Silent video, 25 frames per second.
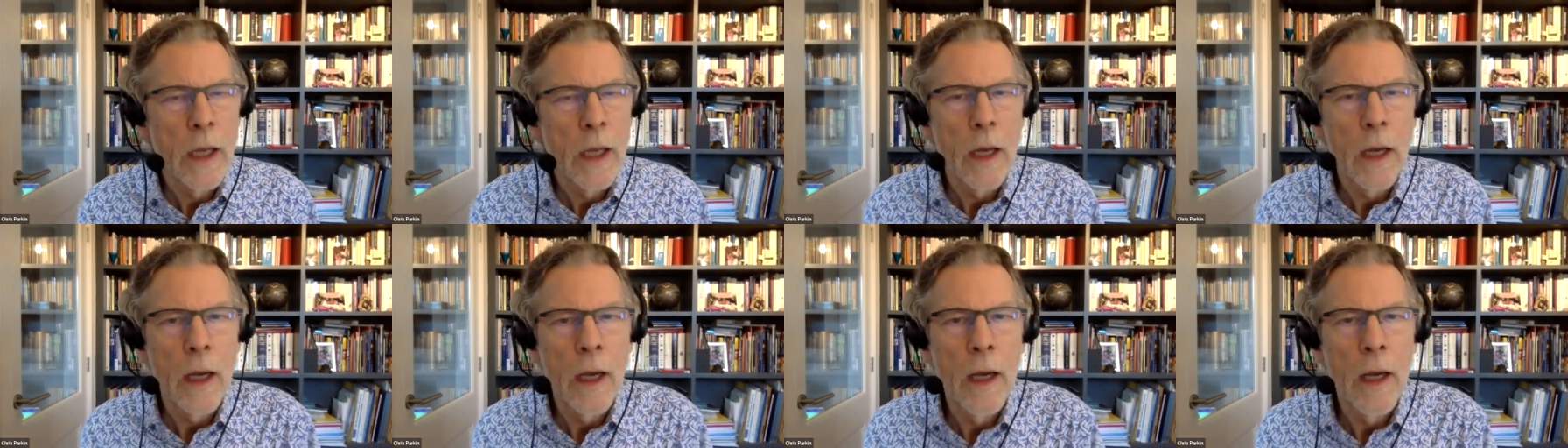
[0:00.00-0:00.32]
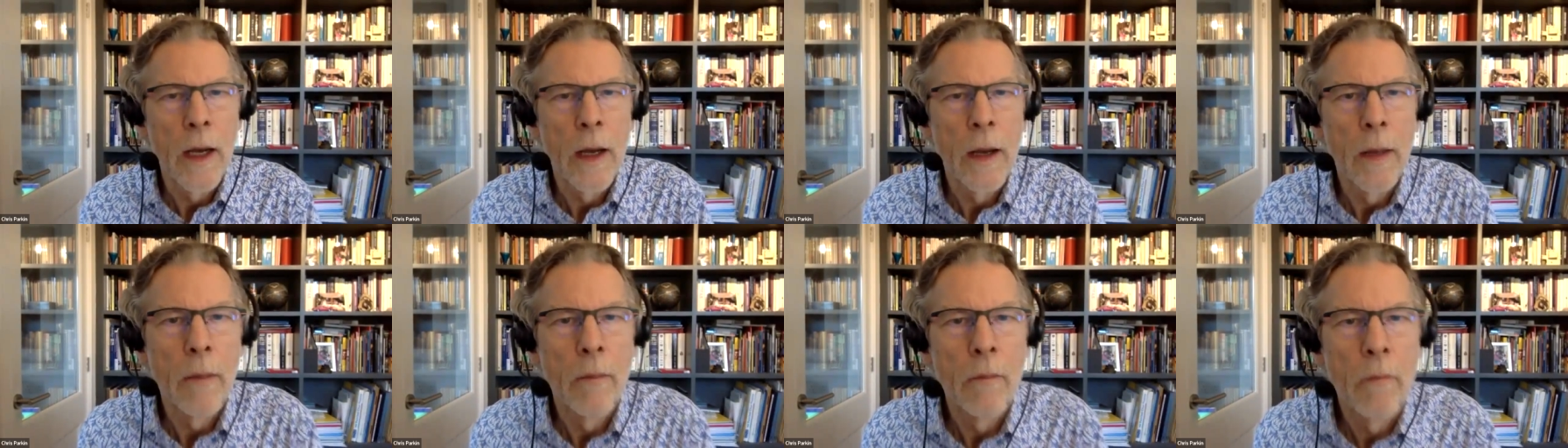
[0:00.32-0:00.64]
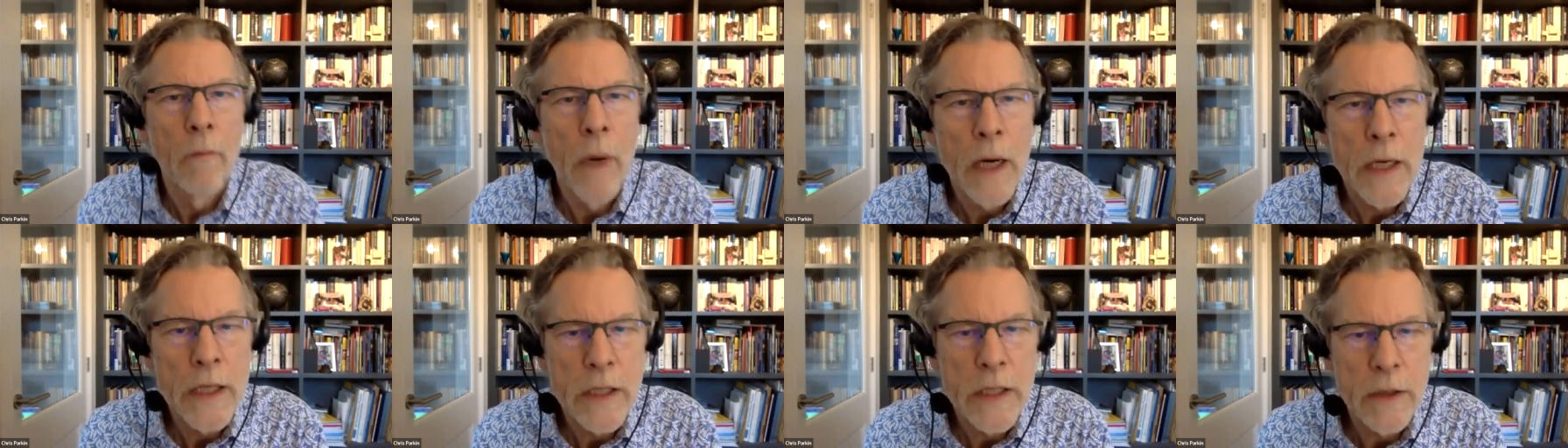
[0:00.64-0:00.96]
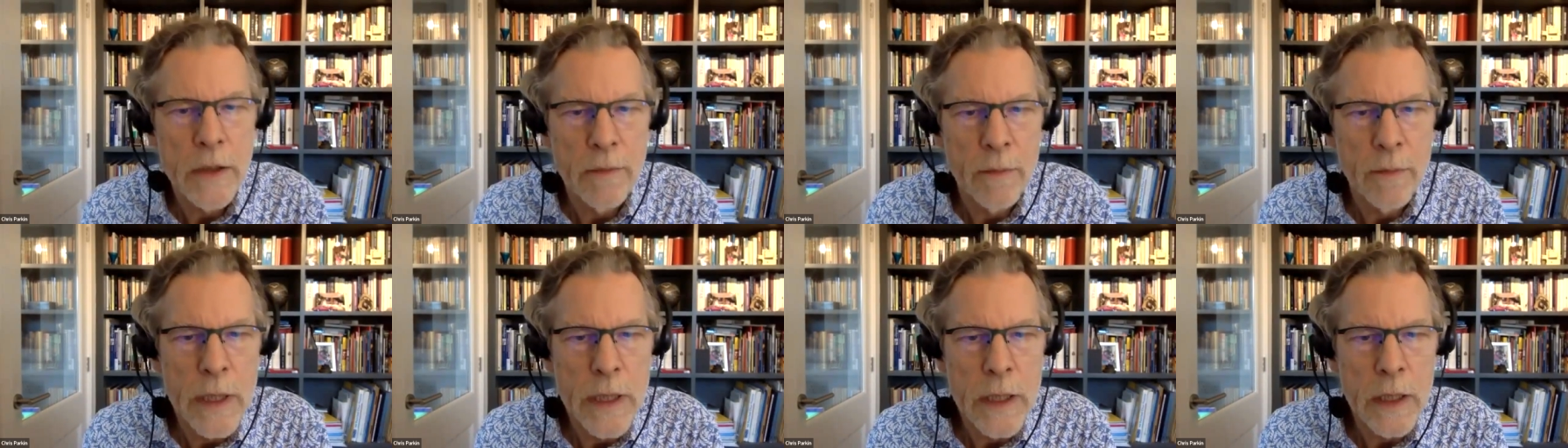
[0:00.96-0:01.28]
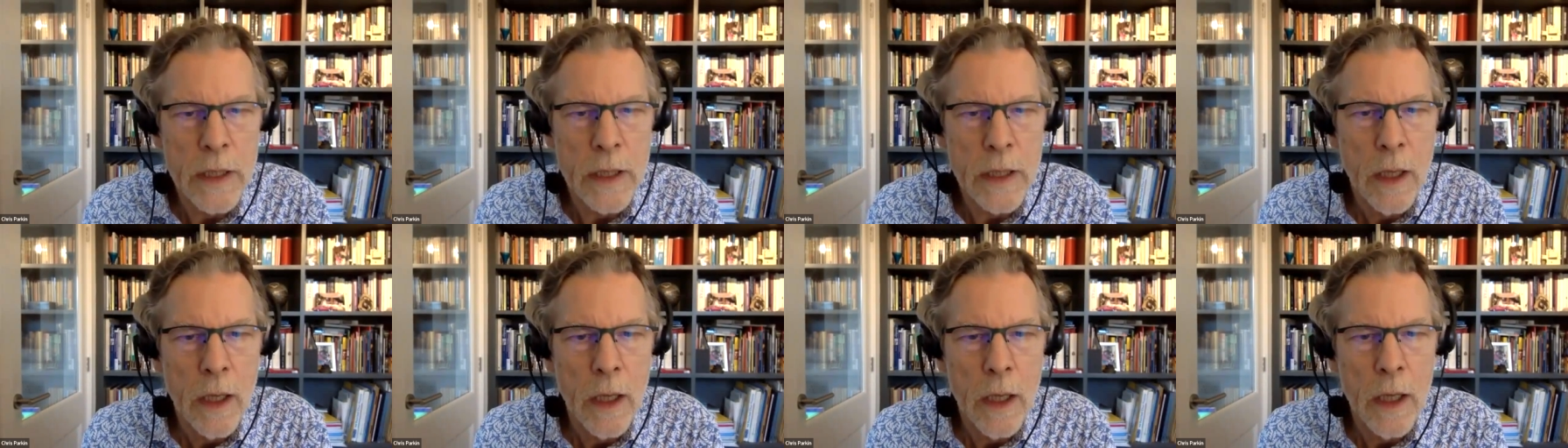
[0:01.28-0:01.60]
uh, might have
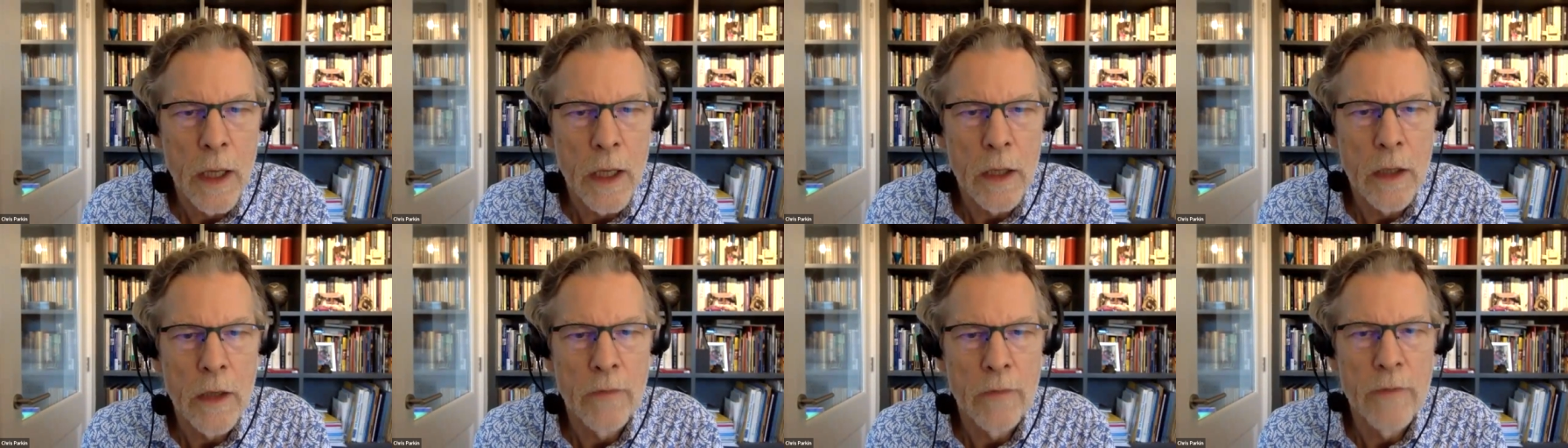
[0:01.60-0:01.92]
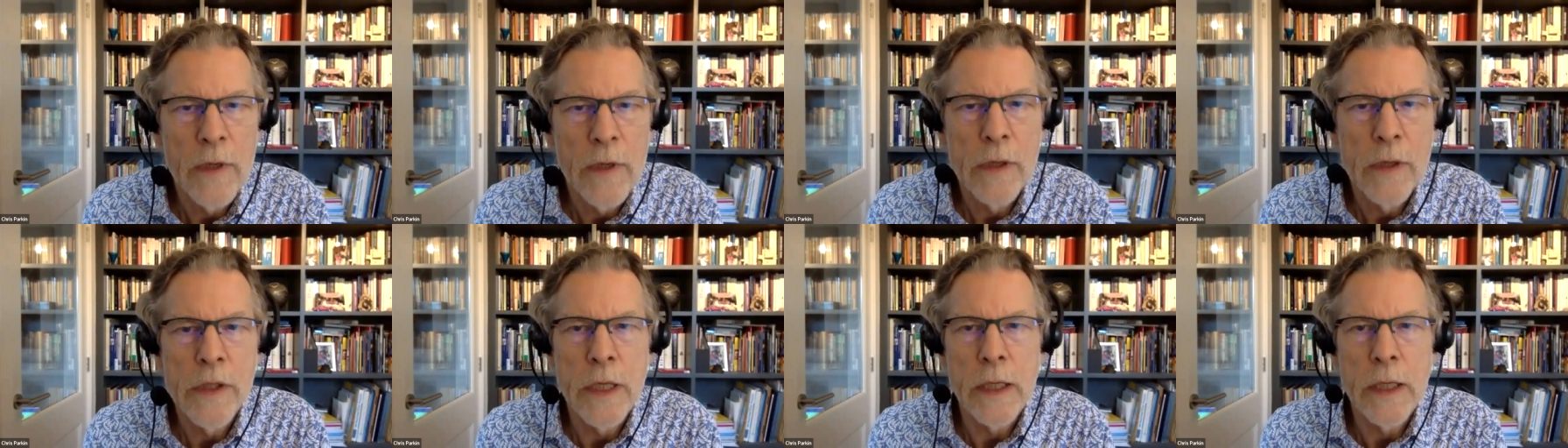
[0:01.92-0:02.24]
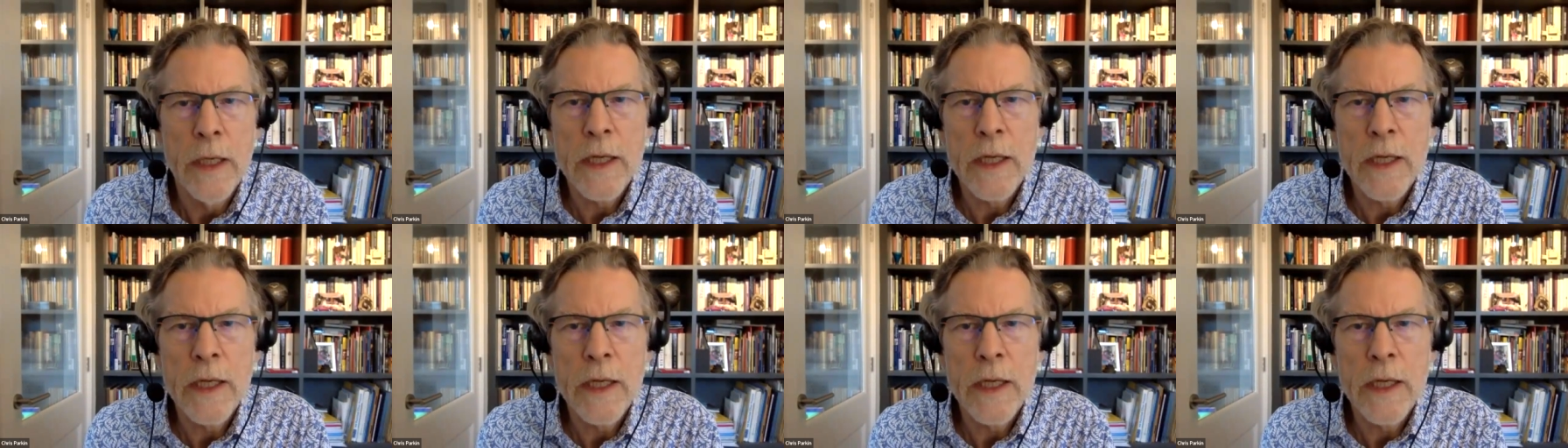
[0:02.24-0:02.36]
been uh, confusing.